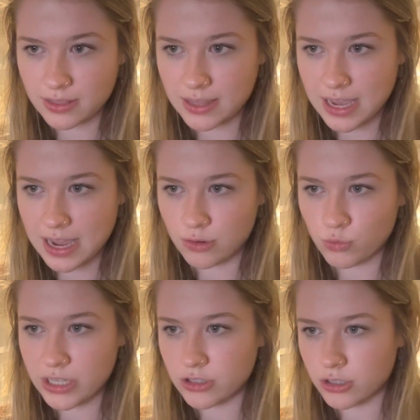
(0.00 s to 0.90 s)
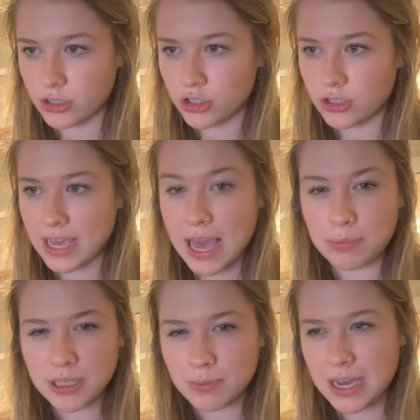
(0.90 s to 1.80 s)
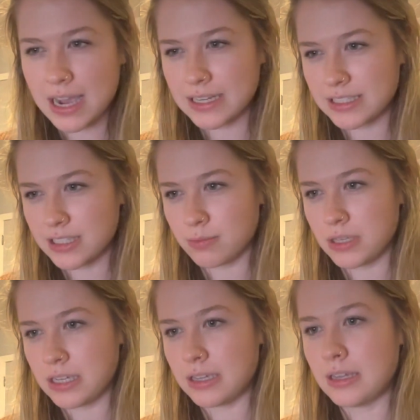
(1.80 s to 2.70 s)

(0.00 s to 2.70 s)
that research the epi behind TB